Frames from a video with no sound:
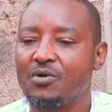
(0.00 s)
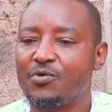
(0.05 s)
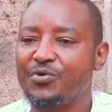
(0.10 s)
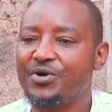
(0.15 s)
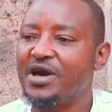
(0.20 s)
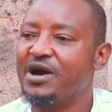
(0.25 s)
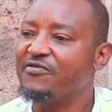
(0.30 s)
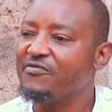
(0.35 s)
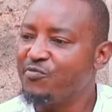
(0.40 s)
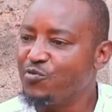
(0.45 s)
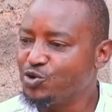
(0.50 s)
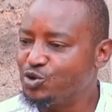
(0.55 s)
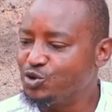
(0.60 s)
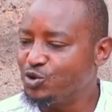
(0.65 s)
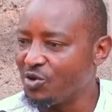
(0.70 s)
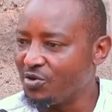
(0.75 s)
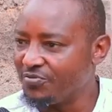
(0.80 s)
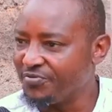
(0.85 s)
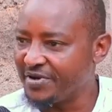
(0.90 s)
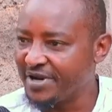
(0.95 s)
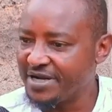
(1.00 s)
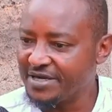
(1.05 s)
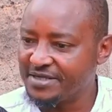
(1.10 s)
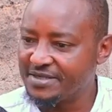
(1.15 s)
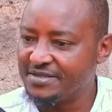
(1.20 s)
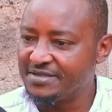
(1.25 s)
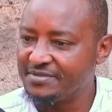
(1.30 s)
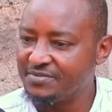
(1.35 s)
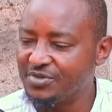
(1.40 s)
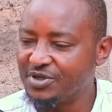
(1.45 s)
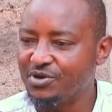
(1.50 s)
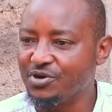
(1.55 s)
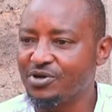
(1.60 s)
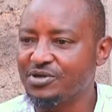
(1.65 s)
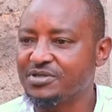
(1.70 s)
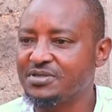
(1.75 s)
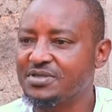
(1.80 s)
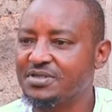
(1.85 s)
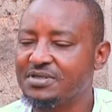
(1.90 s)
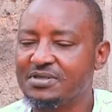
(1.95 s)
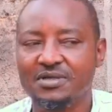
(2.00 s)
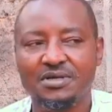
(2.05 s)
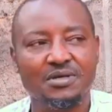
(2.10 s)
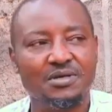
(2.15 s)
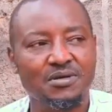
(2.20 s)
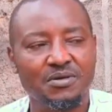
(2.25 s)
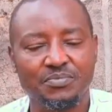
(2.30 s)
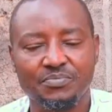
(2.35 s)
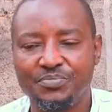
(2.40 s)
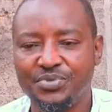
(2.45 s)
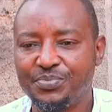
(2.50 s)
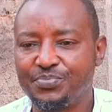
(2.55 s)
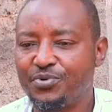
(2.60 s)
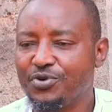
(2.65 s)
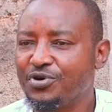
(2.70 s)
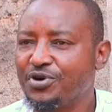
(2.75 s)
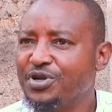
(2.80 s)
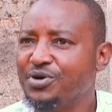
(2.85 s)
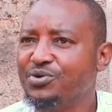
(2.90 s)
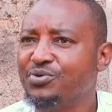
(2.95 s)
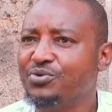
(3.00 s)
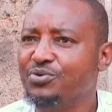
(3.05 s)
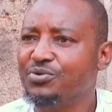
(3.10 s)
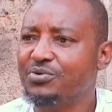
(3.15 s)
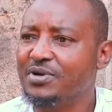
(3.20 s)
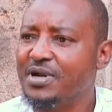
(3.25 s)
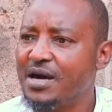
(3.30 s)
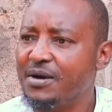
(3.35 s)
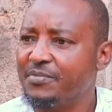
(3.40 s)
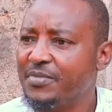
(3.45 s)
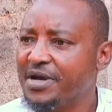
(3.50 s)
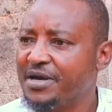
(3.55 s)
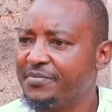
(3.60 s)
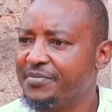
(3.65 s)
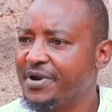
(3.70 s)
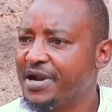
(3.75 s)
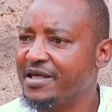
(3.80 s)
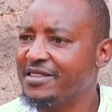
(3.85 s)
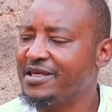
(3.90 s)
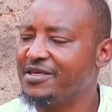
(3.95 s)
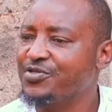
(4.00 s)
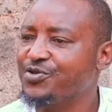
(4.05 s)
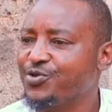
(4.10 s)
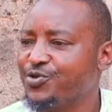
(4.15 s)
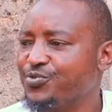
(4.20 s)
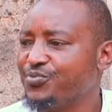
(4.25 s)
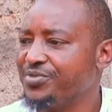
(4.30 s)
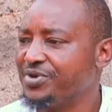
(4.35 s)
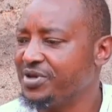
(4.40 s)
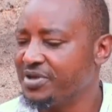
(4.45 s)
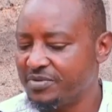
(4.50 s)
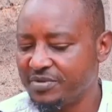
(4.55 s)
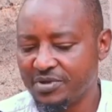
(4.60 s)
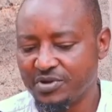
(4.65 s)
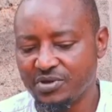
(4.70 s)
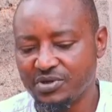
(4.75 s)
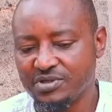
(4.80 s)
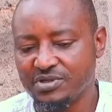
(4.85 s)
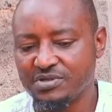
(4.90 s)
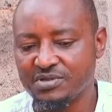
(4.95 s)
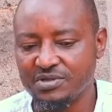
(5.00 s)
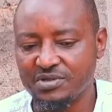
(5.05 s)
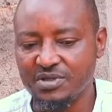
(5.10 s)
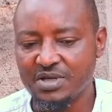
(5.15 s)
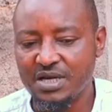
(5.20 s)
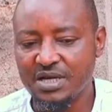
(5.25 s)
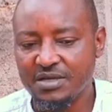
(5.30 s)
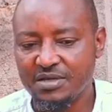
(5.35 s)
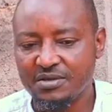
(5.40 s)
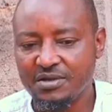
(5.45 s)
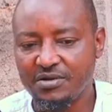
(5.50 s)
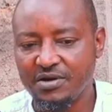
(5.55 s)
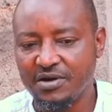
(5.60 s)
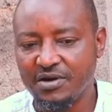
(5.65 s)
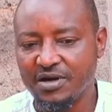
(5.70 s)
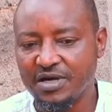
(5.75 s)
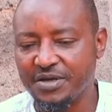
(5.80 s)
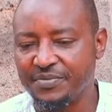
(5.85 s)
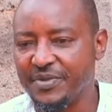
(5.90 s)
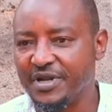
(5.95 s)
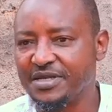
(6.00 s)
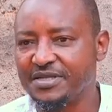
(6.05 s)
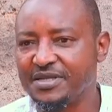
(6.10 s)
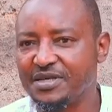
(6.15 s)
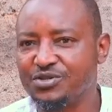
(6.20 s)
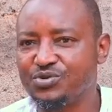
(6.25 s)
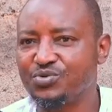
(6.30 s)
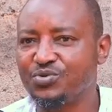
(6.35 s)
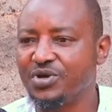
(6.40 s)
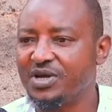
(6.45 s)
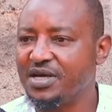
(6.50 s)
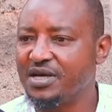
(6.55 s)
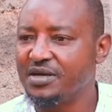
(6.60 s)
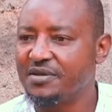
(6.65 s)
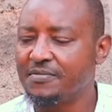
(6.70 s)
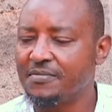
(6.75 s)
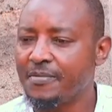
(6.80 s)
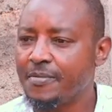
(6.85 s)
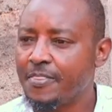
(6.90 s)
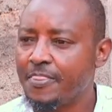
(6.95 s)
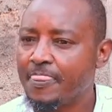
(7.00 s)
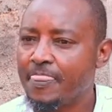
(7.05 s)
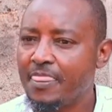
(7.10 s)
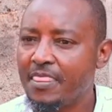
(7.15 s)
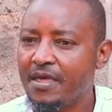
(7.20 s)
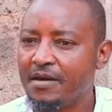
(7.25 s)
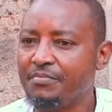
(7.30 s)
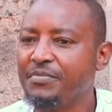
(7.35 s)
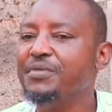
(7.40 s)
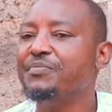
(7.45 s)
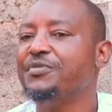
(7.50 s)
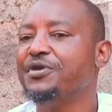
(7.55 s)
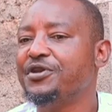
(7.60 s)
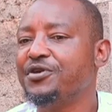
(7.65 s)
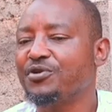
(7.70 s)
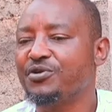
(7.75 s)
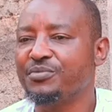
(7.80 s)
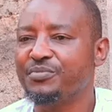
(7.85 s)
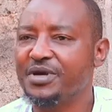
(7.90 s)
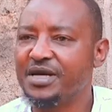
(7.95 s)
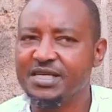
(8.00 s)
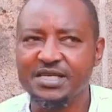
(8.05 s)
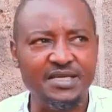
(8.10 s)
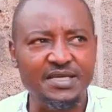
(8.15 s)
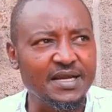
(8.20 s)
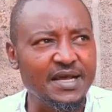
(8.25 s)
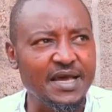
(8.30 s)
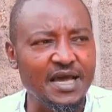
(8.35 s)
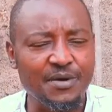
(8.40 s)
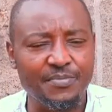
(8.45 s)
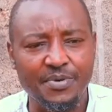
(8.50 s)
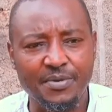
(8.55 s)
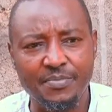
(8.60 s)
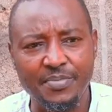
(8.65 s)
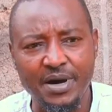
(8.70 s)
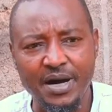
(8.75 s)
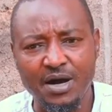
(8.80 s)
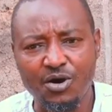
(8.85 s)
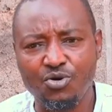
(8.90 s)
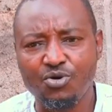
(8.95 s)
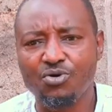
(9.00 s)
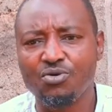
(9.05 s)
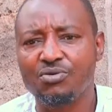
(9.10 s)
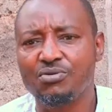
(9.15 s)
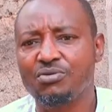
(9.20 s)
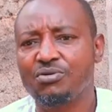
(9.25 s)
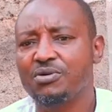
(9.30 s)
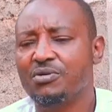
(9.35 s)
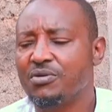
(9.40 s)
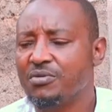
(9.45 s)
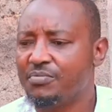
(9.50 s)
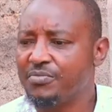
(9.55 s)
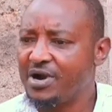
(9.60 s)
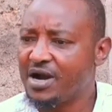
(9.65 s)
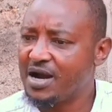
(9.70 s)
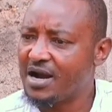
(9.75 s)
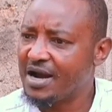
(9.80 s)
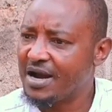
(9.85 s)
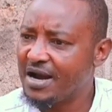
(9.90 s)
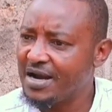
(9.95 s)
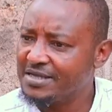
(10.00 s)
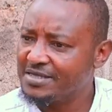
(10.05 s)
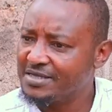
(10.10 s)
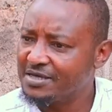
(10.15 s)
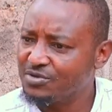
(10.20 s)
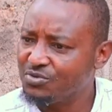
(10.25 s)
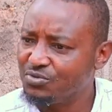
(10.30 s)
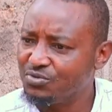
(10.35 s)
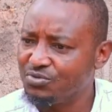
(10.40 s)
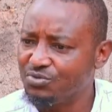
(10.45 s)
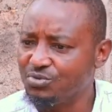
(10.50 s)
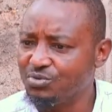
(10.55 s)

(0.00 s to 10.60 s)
we have mutual friends because people knew that my brother through me, because akimaliza shule, mimi ndio nimeishi naye hapa pango, mpaka kaanza